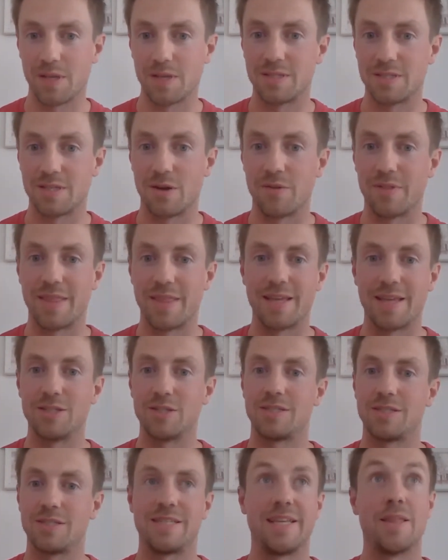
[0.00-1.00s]
So they
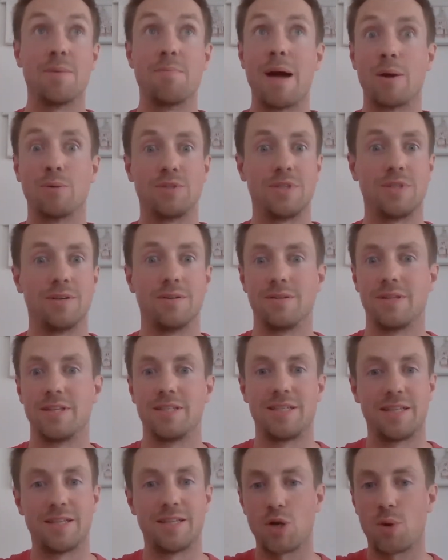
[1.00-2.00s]
just see the mountain. They
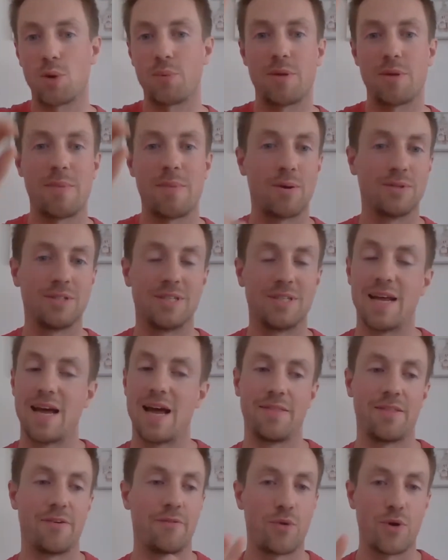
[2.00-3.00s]
see the top of the mountain
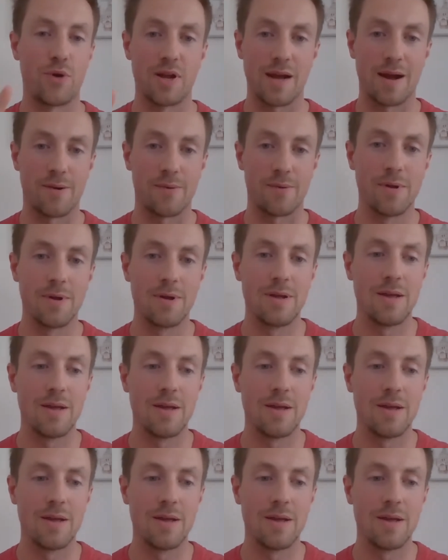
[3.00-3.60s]
and they freak out.